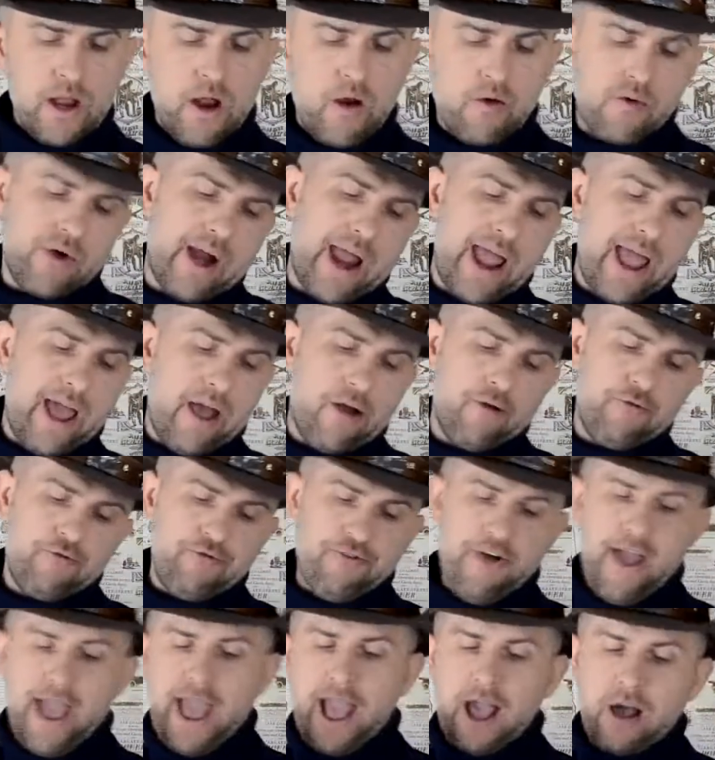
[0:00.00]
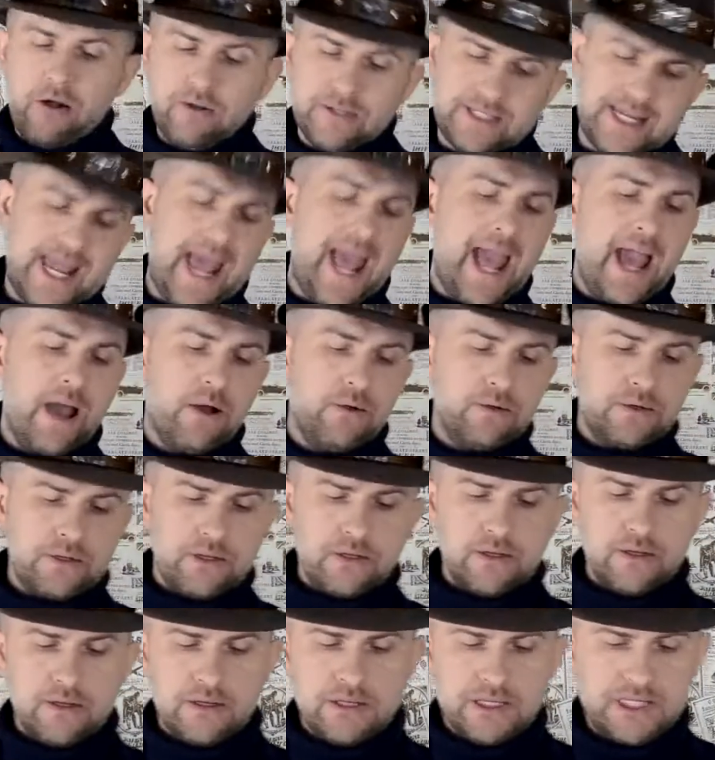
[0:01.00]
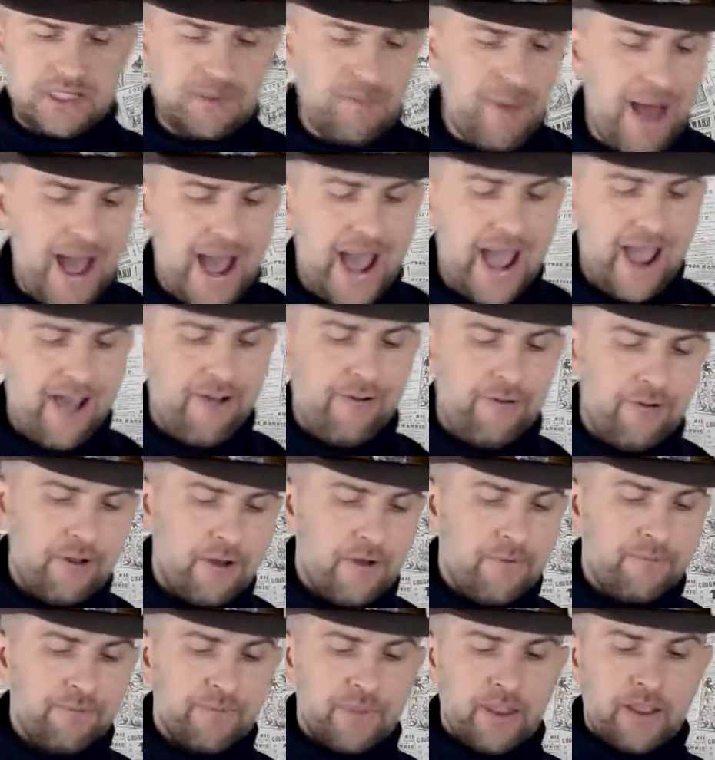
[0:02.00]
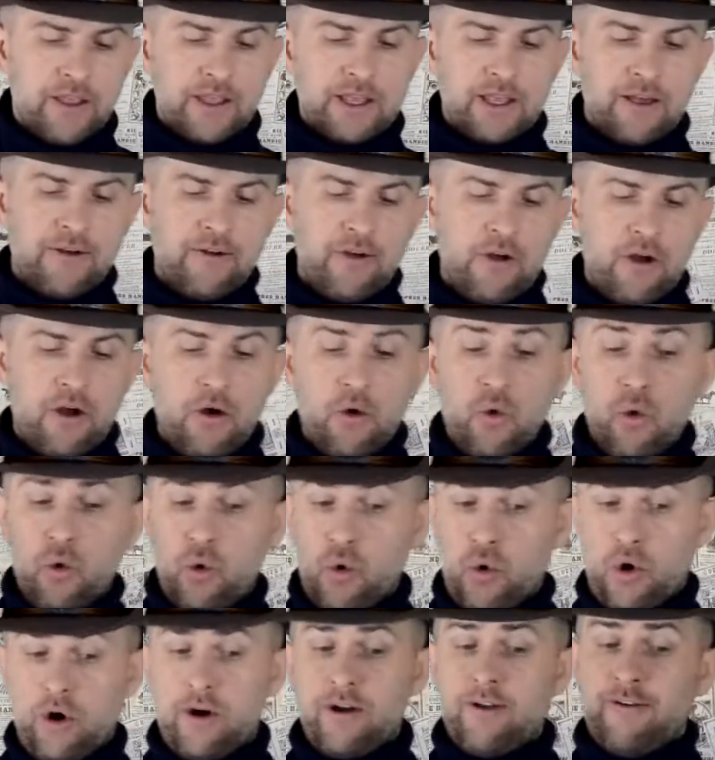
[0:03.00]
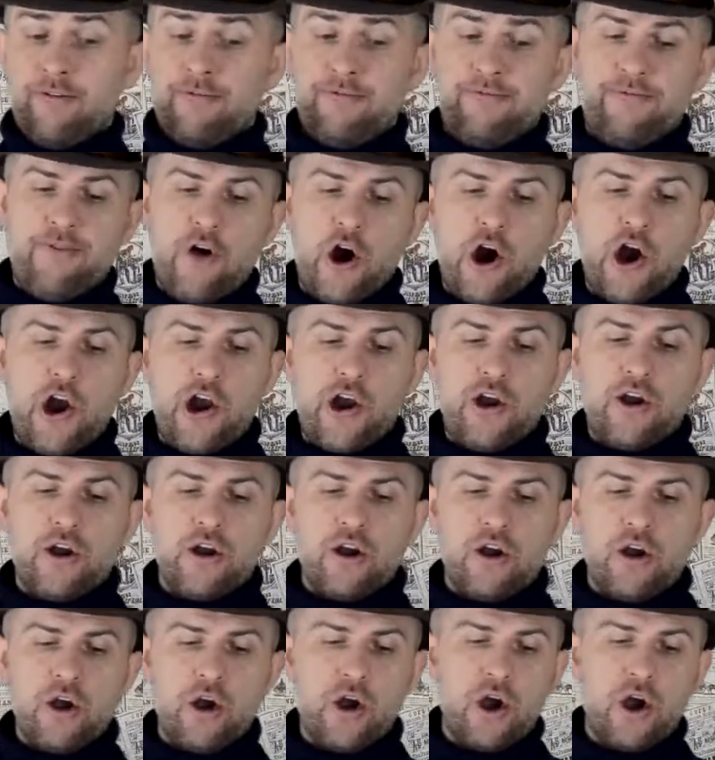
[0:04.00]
Round, foul, doubt, smile, or fire,